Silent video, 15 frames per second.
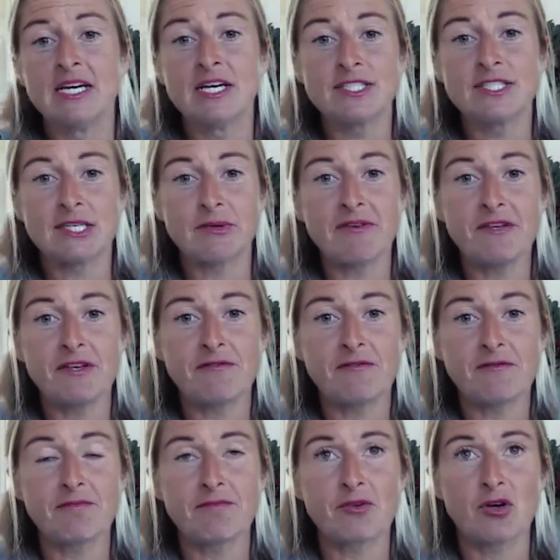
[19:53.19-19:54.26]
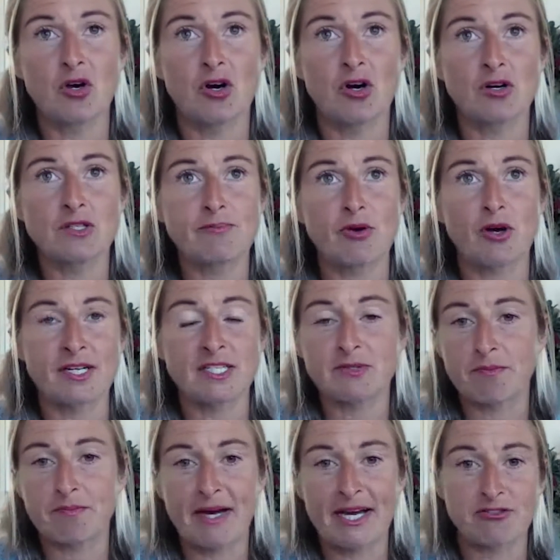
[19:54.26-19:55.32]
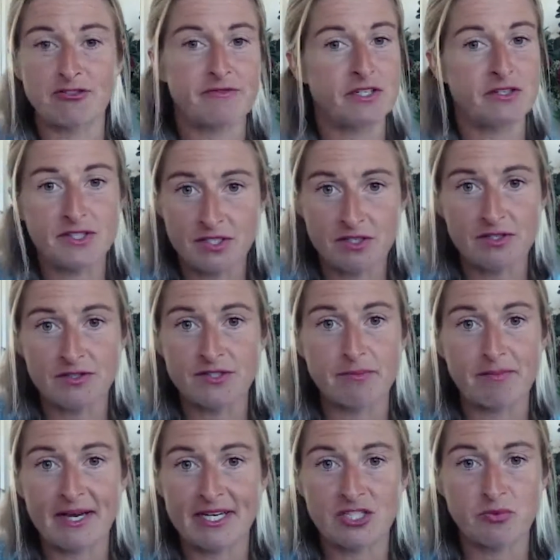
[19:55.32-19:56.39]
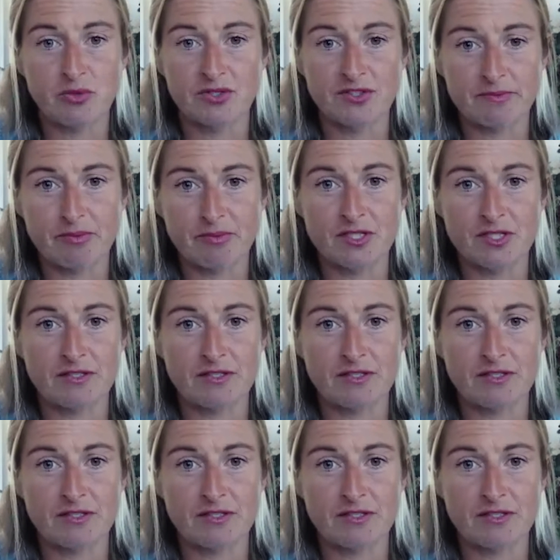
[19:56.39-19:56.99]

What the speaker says: So if you've got products with bad reviews, you lose your page one spot.